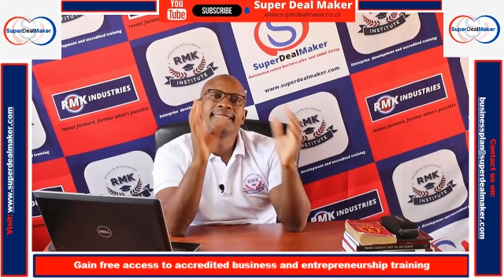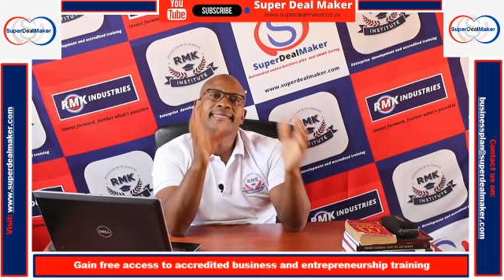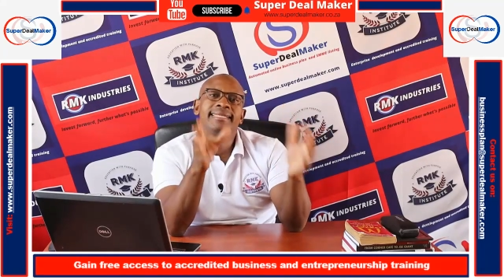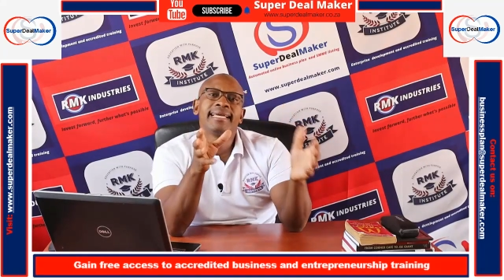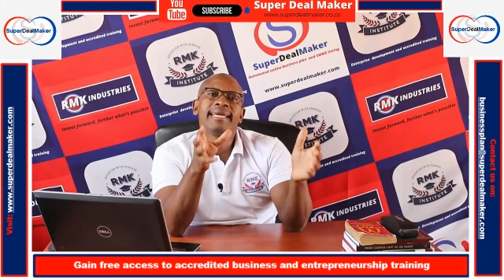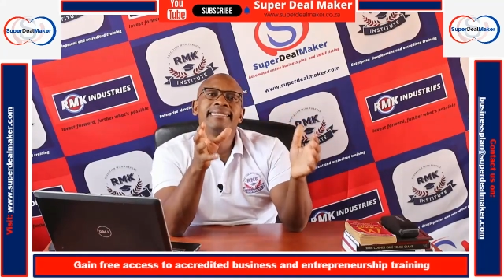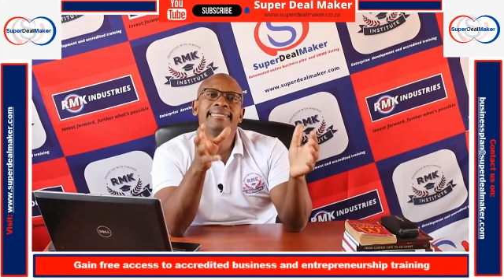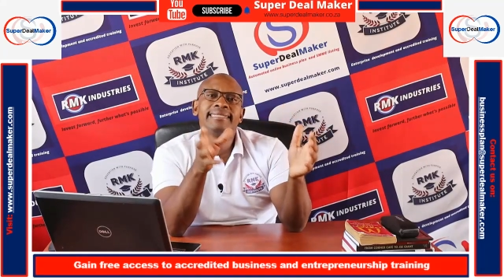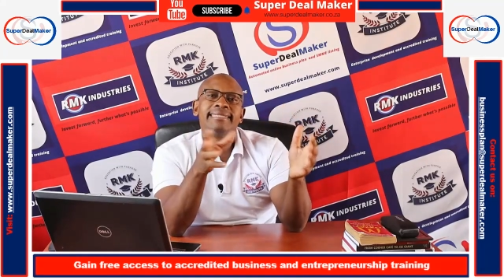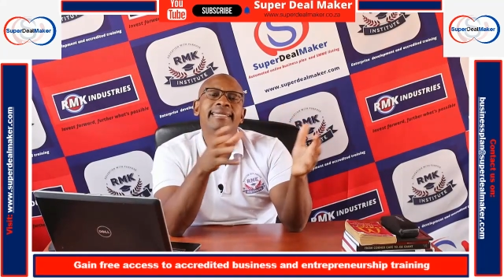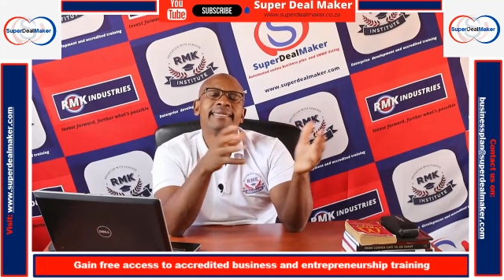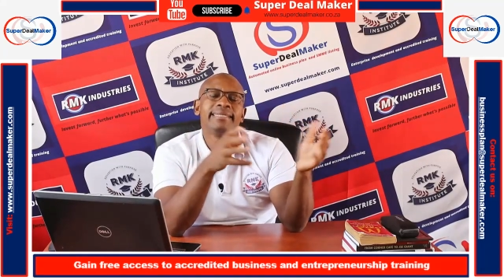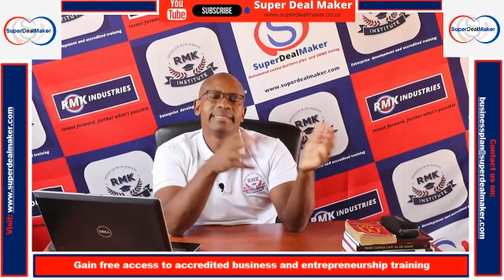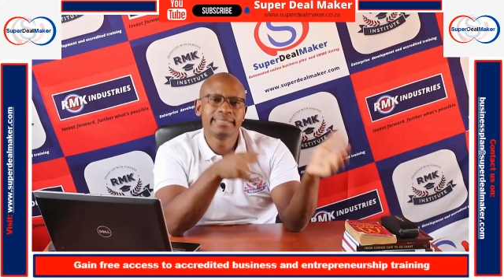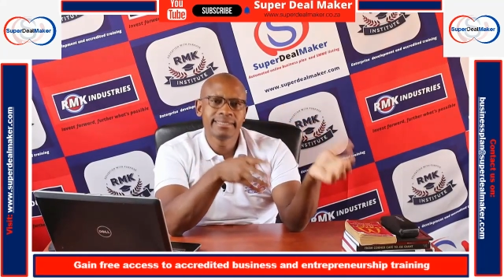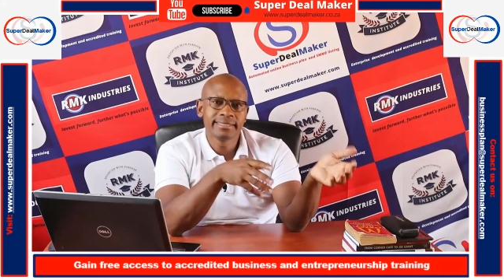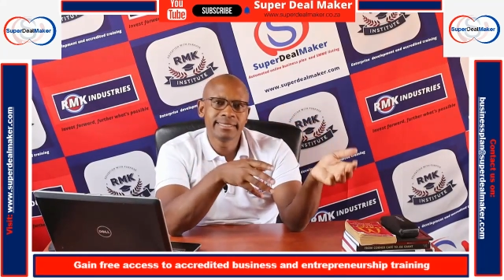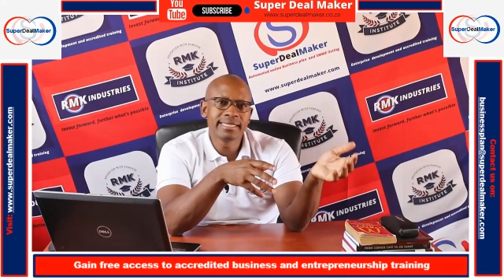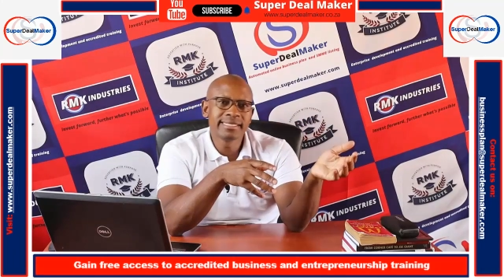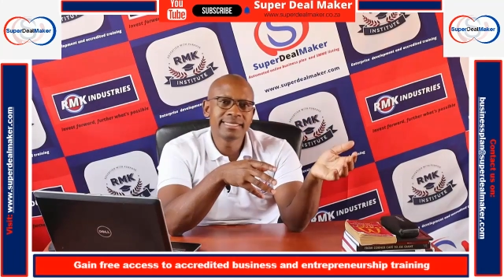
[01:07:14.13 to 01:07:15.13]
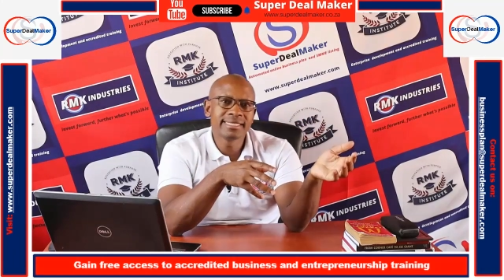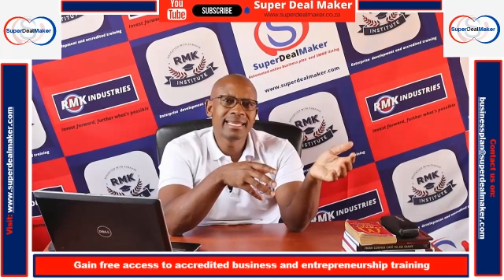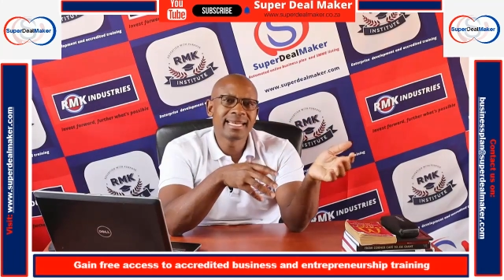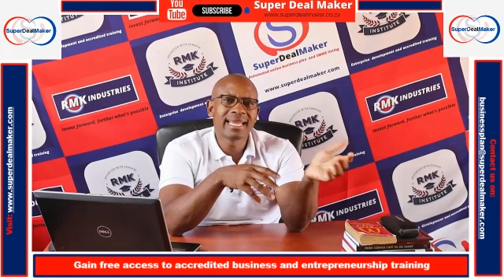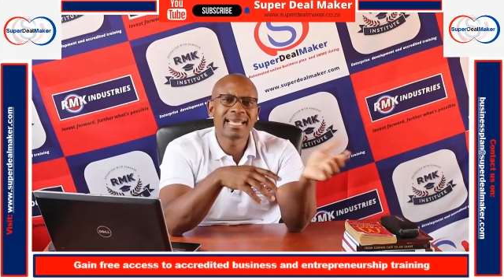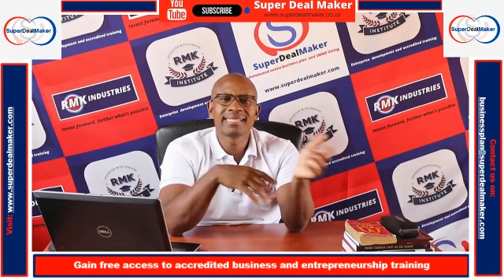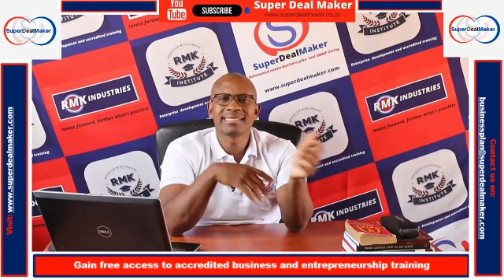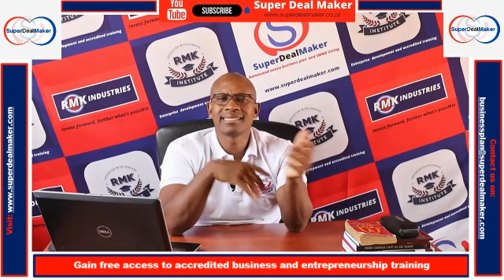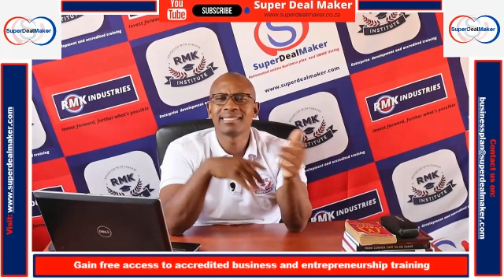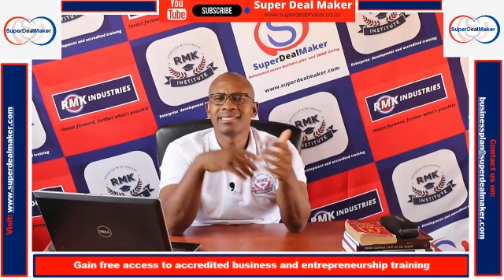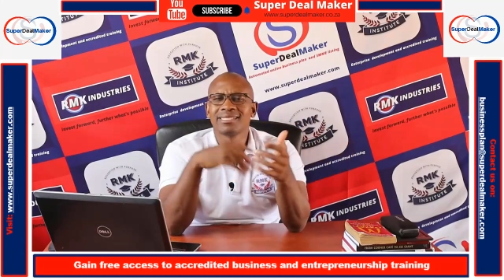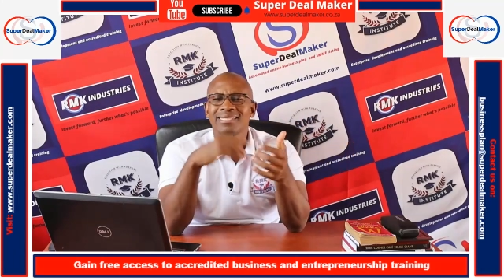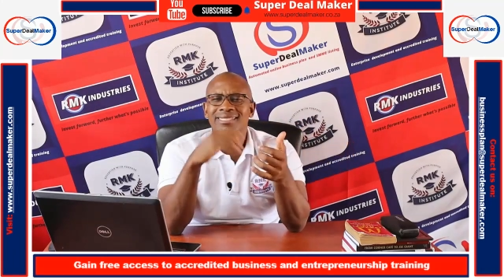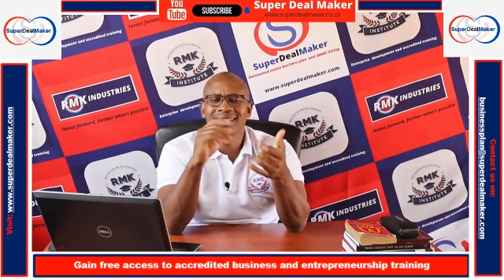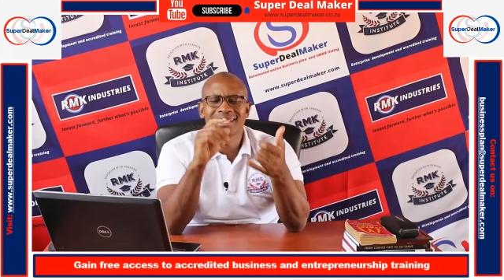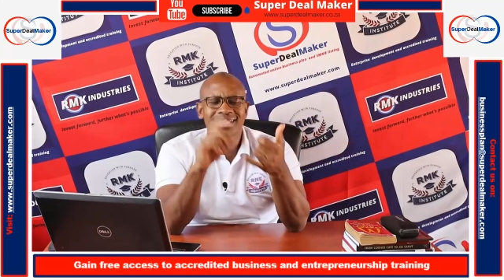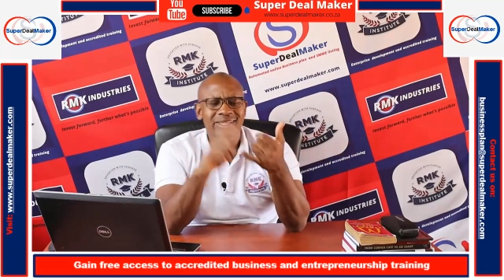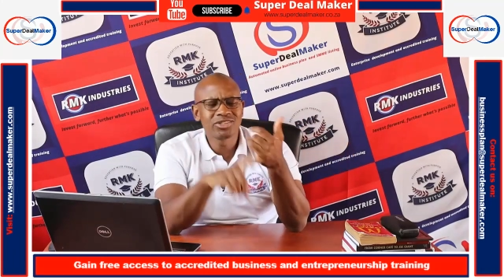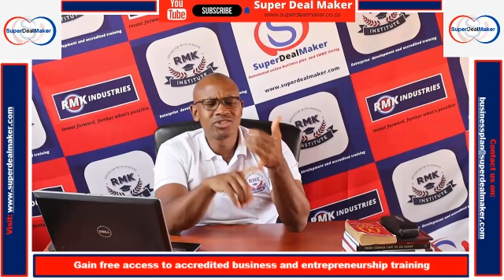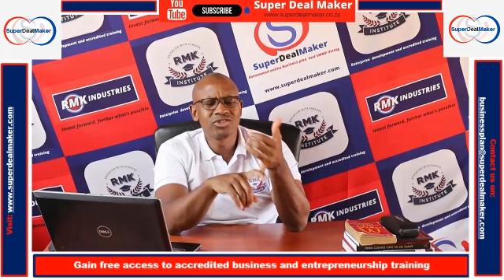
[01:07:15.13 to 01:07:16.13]
then there's a license,
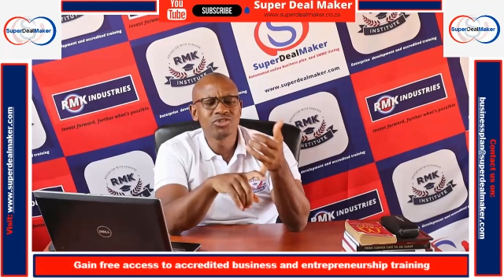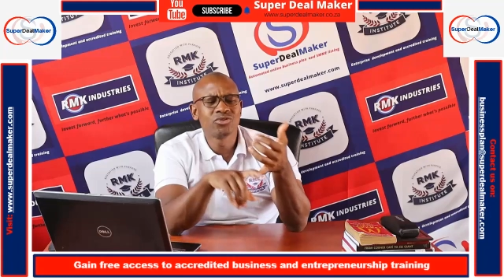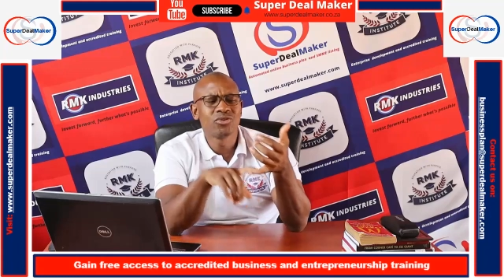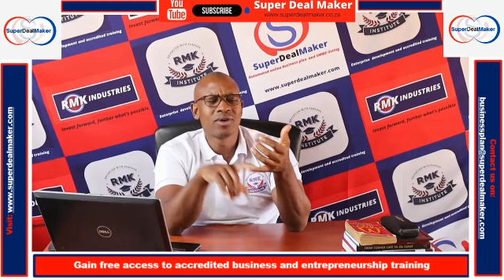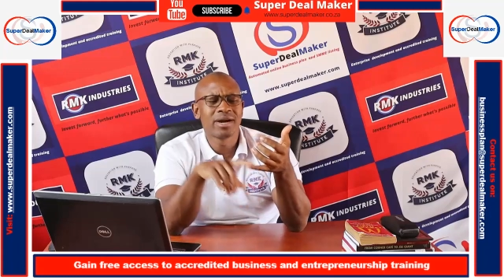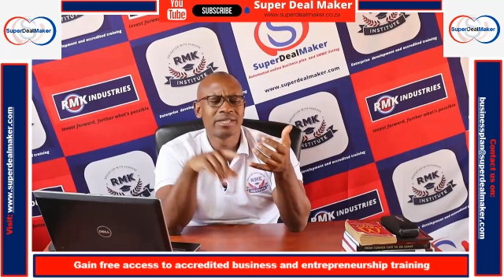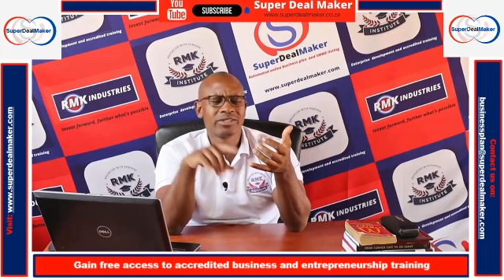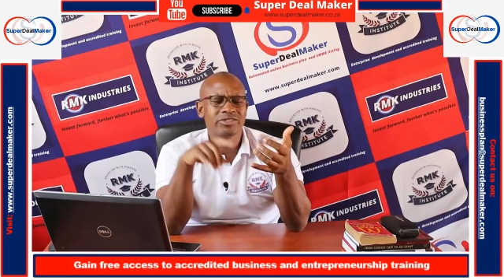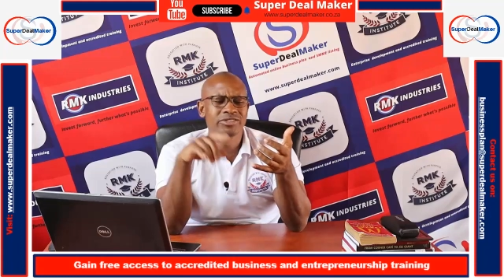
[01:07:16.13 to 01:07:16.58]
the renewal.